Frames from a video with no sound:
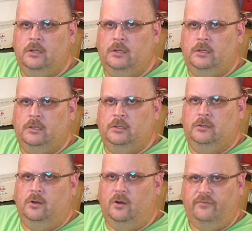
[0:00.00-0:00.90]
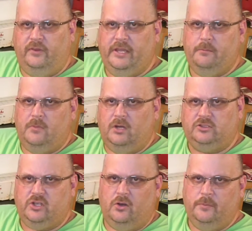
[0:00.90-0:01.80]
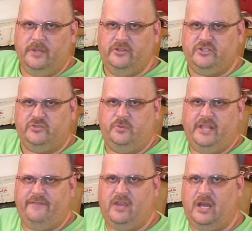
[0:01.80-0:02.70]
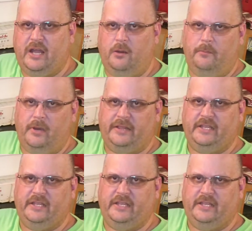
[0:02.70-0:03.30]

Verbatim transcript: Hopefully most home users when they've gone out and bought the cable,